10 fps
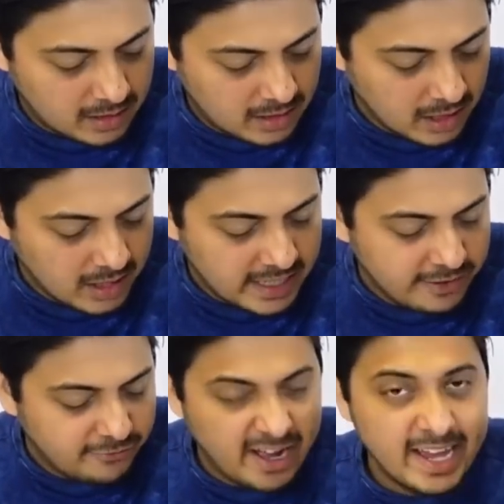
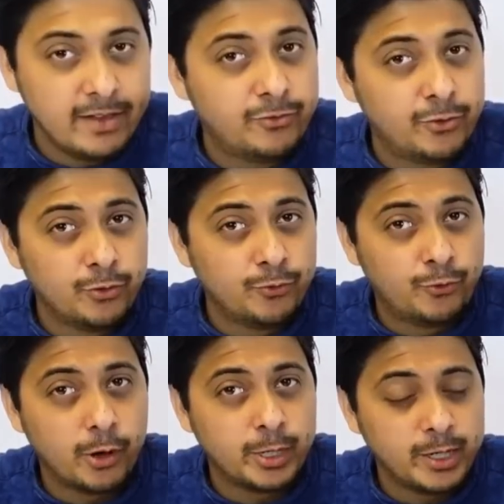35 to
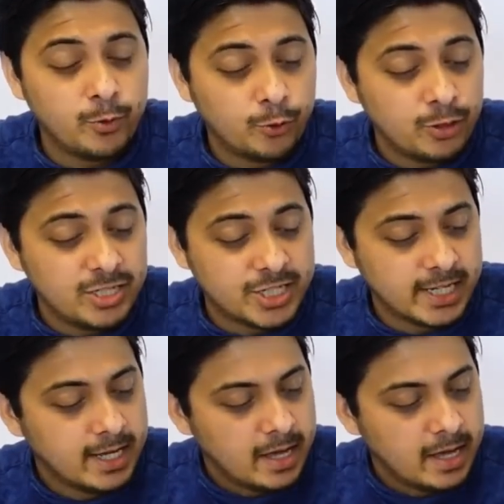40 volts,